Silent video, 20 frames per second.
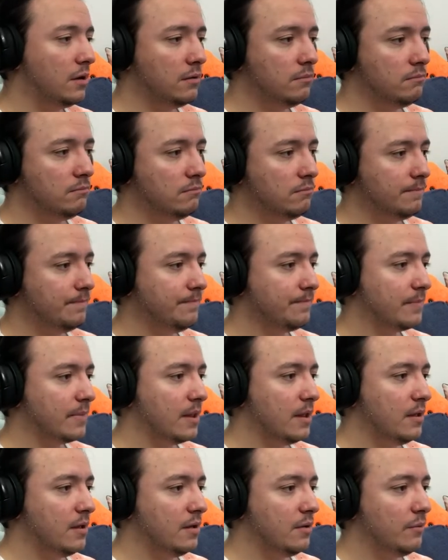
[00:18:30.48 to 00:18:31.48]
Well,
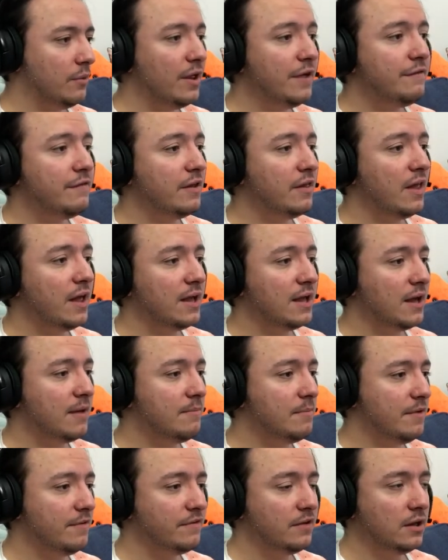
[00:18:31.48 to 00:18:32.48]
I feel like
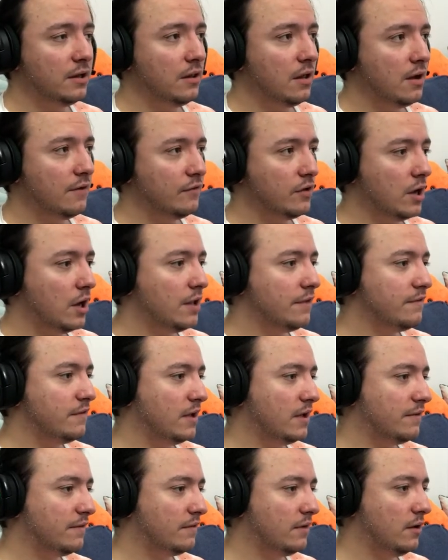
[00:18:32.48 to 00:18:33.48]
I'm missing a lot of
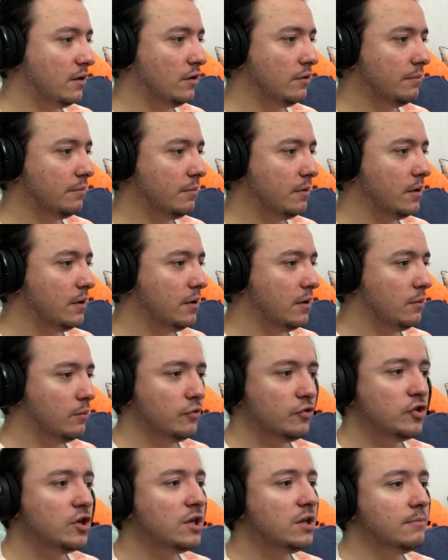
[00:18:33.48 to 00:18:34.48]
context here.
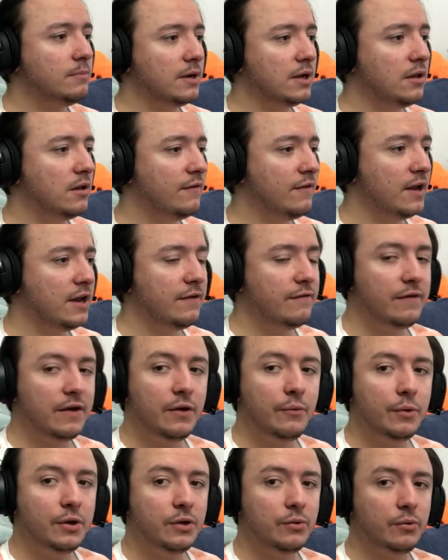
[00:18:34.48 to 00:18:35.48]
Was she in the middle of
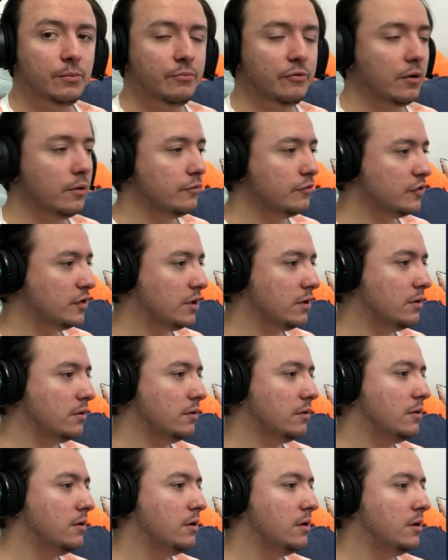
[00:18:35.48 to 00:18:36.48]
anything when you approached her?
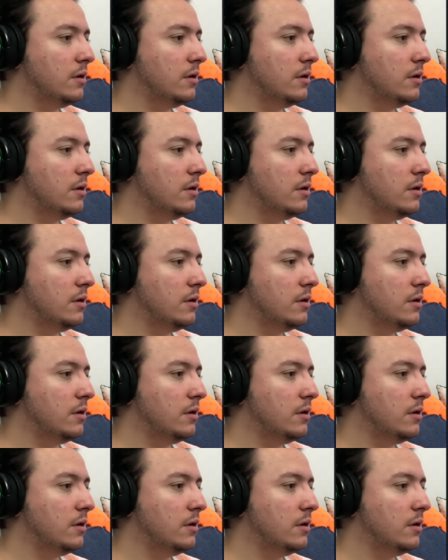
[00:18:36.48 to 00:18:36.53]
